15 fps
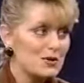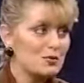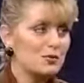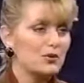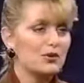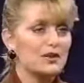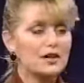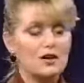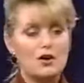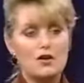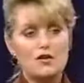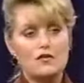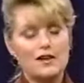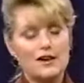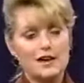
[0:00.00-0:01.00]
People are like, oh,
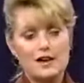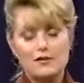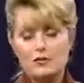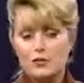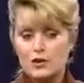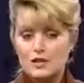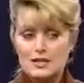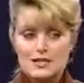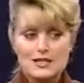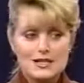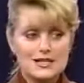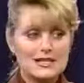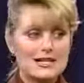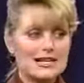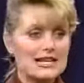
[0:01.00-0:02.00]
if I have one
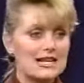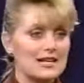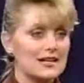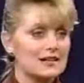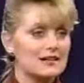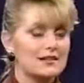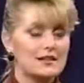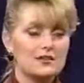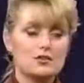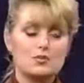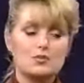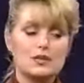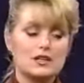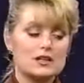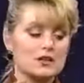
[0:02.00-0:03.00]
disease, I can't get another.
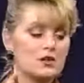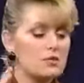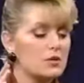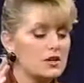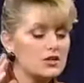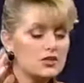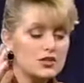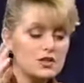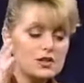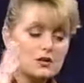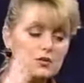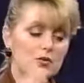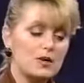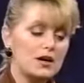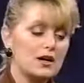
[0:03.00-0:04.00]
But you know, once you get
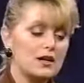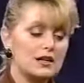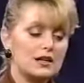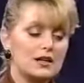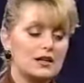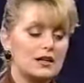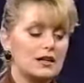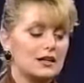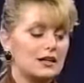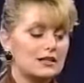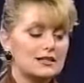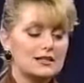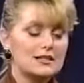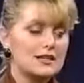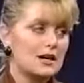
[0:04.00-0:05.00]
one,
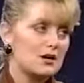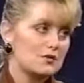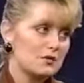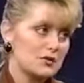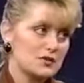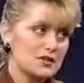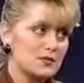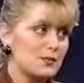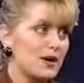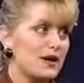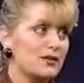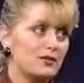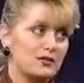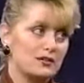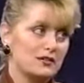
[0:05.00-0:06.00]
it's a downward
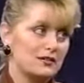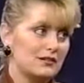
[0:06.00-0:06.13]
spiral.